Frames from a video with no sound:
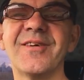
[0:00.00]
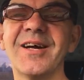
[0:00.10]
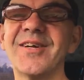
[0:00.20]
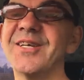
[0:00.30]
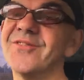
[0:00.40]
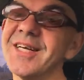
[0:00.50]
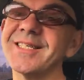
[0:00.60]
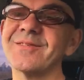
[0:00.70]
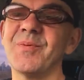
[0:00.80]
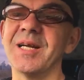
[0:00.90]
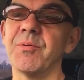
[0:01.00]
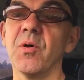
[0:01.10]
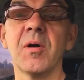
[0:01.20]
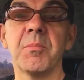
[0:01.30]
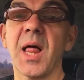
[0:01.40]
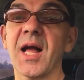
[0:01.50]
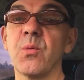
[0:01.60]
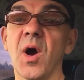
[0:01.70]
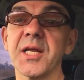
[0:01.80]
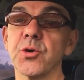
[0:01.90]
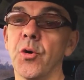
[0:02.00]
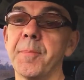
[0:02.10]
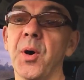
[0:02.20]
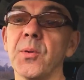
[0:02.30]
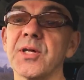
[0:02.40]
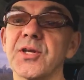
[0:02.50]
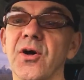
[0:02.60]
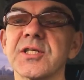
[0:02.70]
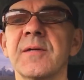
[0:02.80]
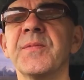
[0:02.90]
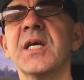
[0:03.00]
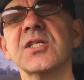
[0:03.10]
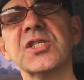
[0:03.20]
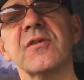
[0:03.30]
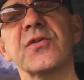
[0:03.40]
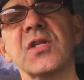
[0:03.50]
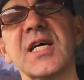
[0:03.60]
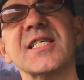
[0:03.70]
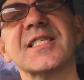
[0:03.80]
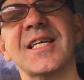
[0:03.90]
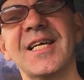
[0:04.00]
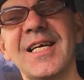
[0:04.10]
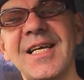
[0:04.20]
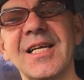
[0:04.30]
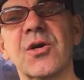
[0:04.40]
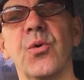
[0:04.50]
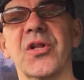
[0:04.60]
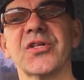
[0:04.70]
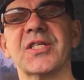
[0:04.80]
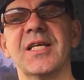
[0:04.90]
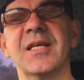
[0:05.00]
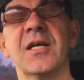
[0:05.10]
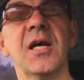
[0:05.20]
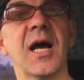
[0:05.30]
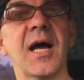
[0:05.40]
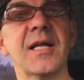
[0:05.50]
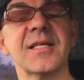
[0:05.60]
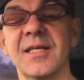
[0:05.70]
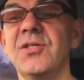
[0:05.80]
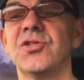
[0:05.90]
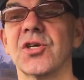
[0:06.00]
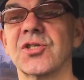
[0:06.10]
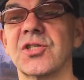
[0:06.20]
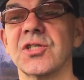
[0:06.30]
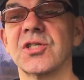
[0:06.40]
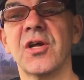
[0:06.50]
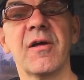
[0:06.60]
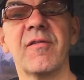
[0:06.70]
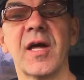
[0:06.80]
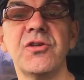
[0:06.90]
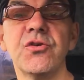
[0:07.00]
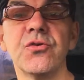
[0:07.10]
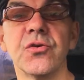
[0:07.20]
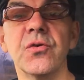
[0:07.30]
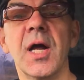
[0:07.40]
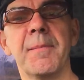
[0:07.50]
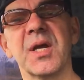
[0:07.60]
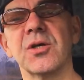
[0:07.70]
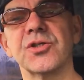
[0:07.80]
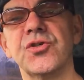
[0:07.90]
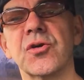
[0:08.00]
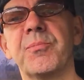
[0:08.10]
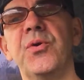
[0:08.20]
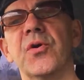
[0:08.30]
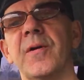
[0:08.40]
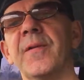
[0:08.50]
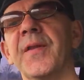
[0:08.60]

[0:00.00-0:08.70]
very, very rich people, black, white, or polka dot, suffer less inequality and injustice than you do because you're poor.